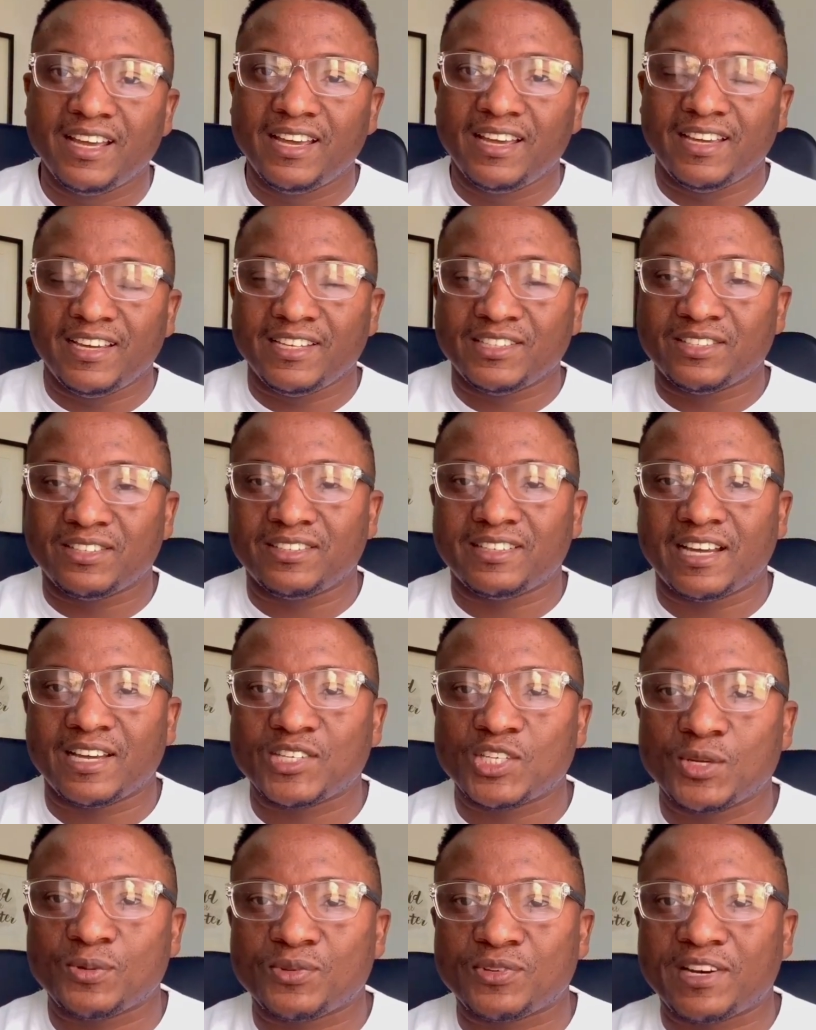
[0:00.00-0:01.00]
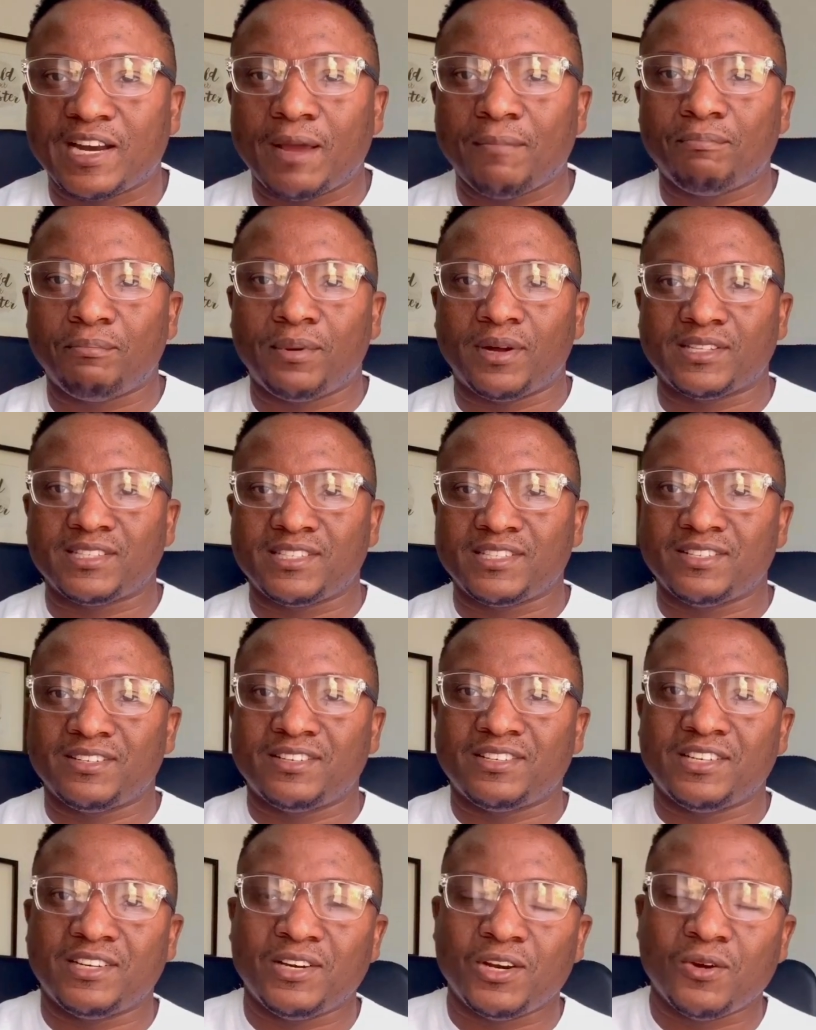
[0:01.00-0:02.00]
hit on that subscribe button
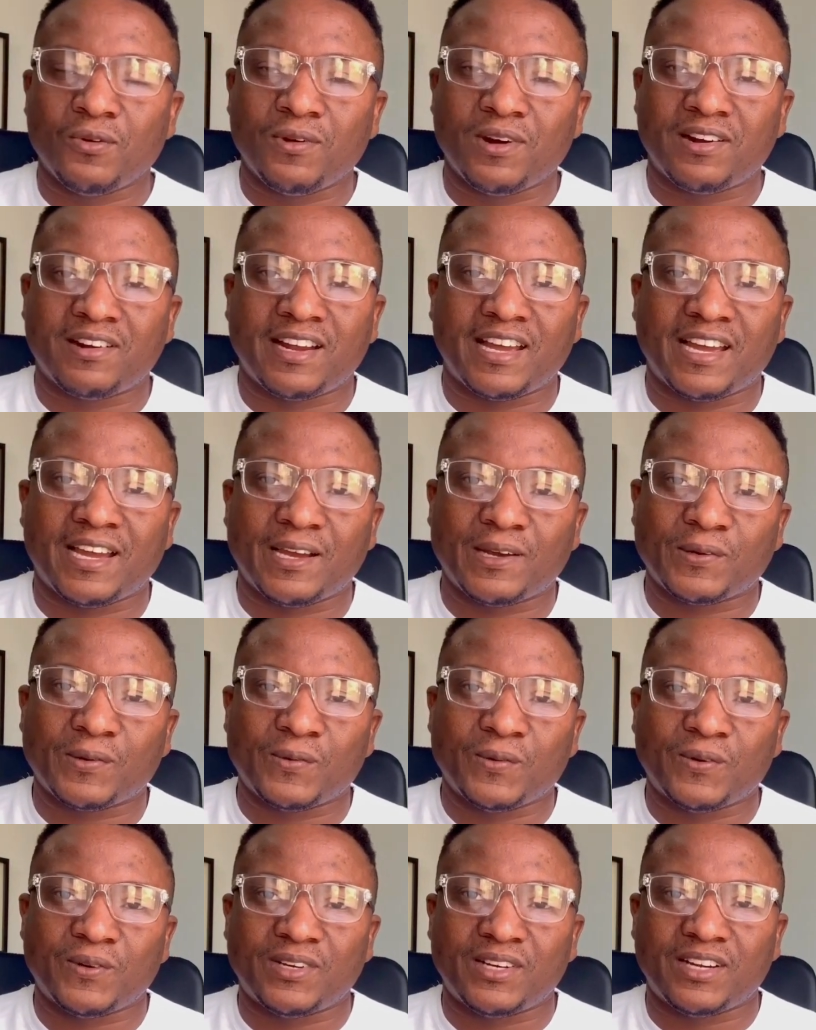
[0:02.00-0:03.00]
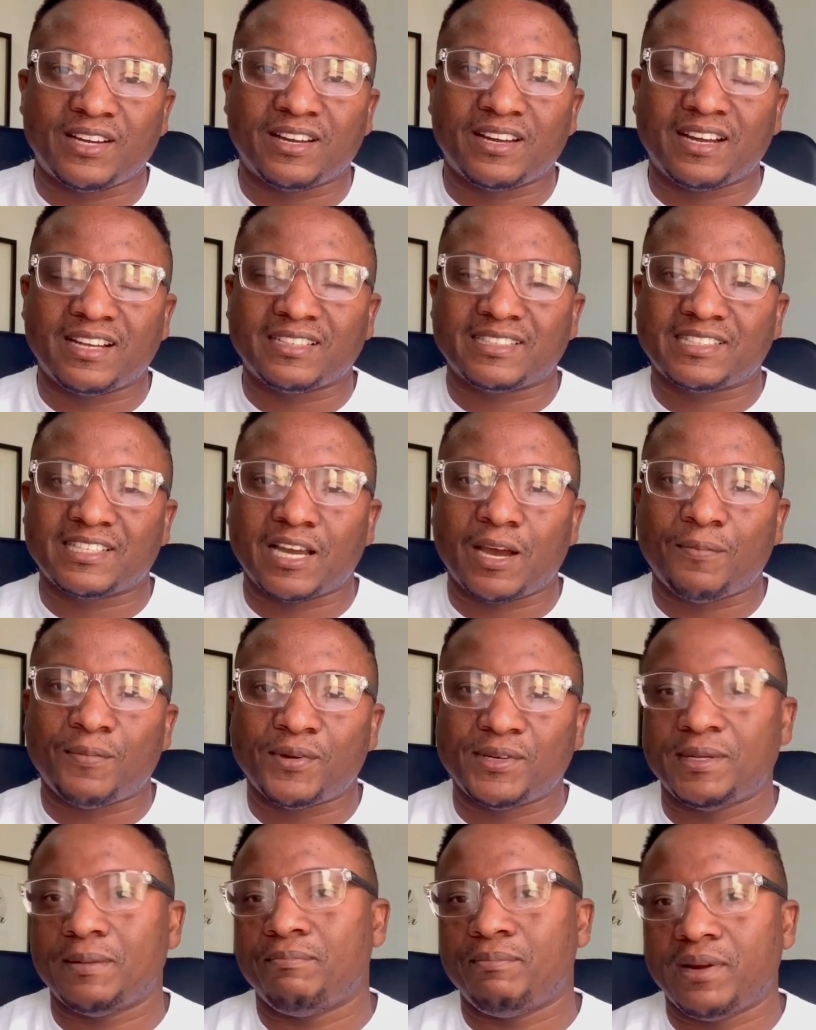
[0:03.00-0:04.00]
on the lower right hand corner and tap
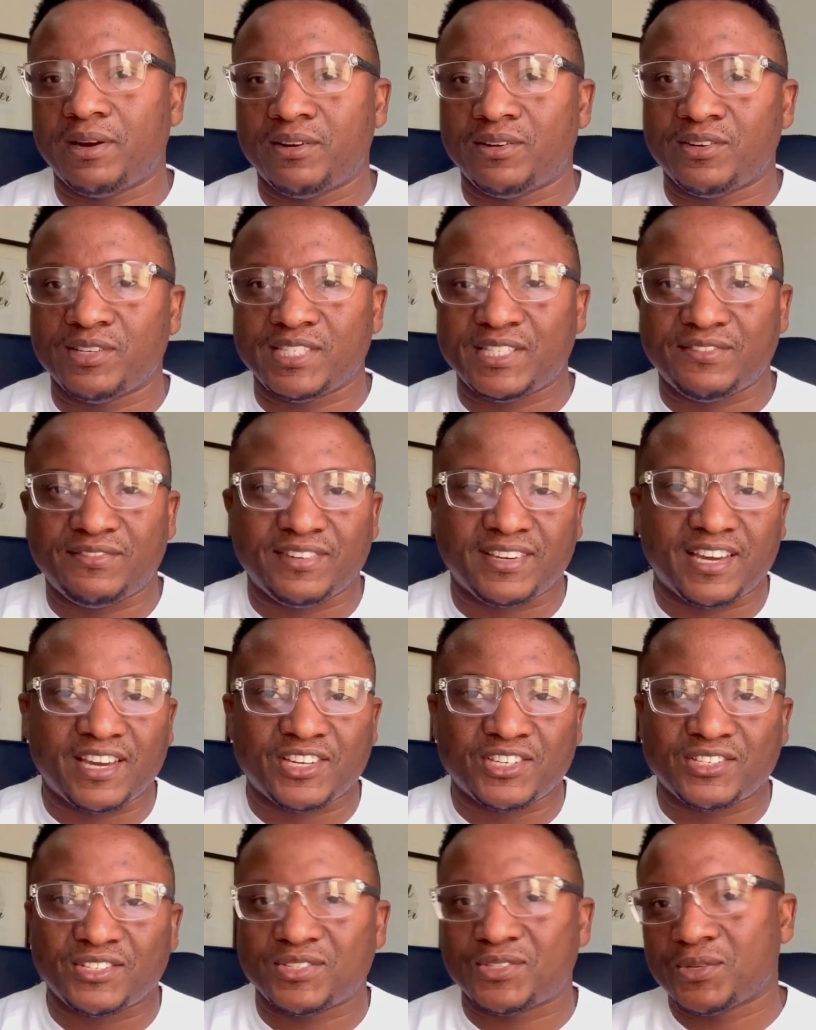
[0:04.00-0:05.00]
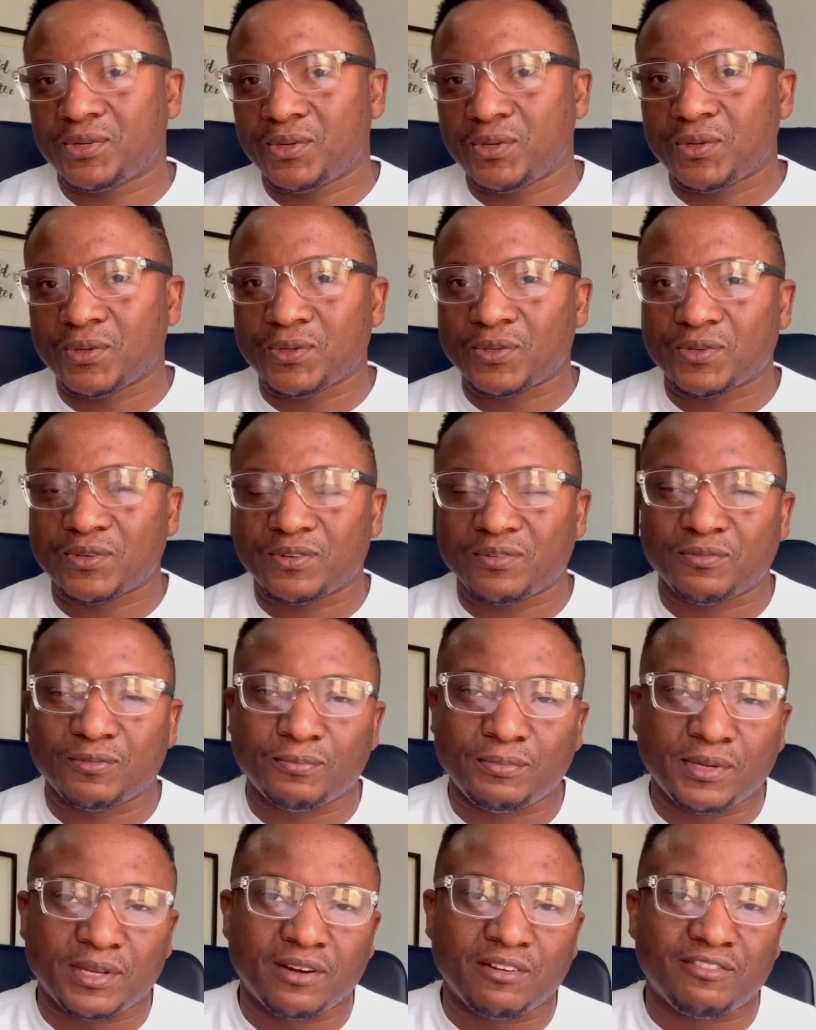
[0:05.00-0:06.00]
on the bell notification so you'll
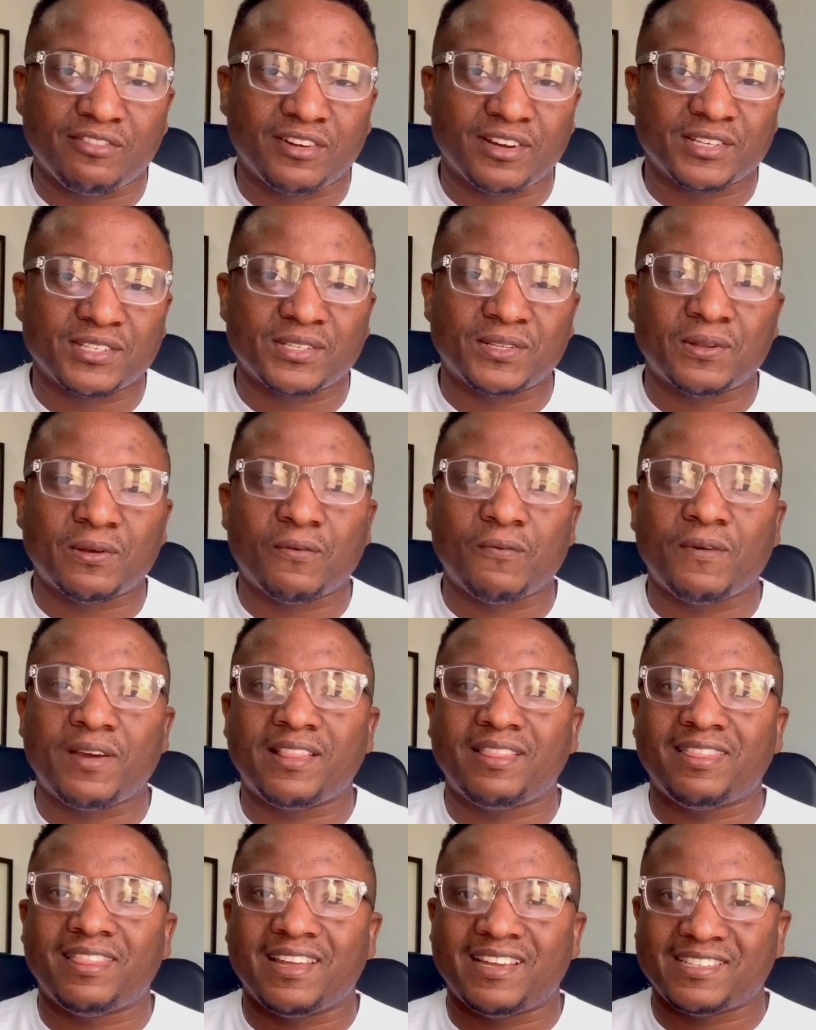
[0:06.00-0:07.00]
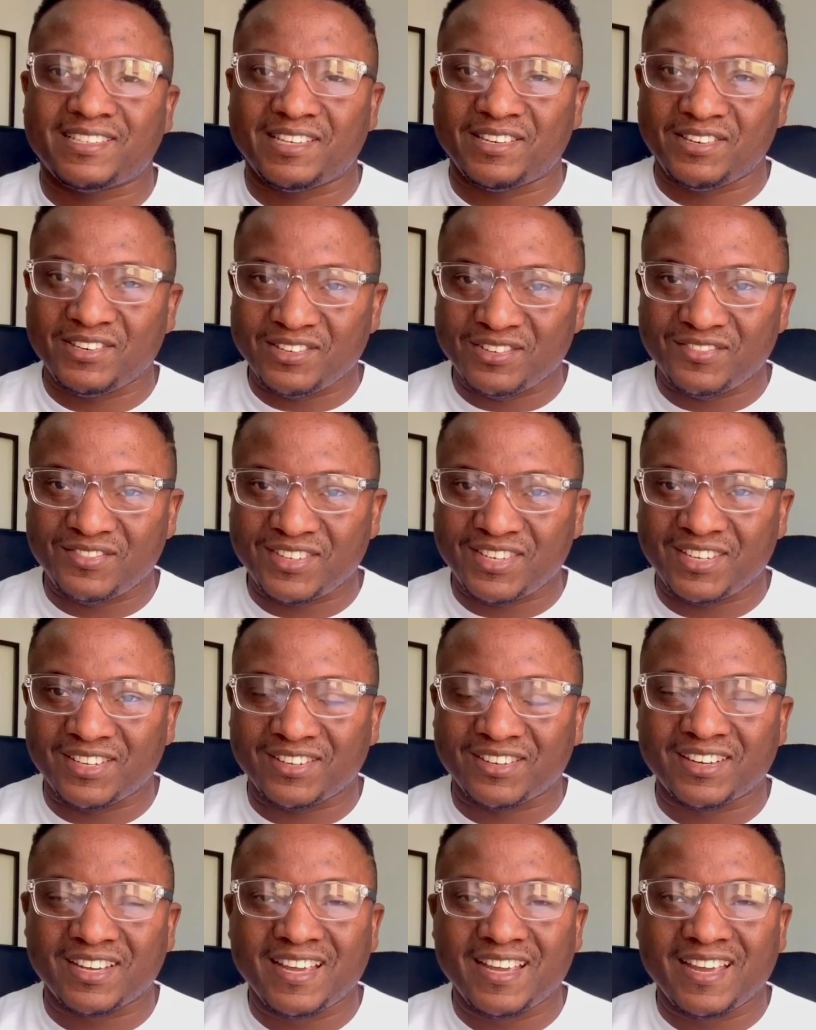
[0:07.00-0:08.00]
be the first to know when there's a new video.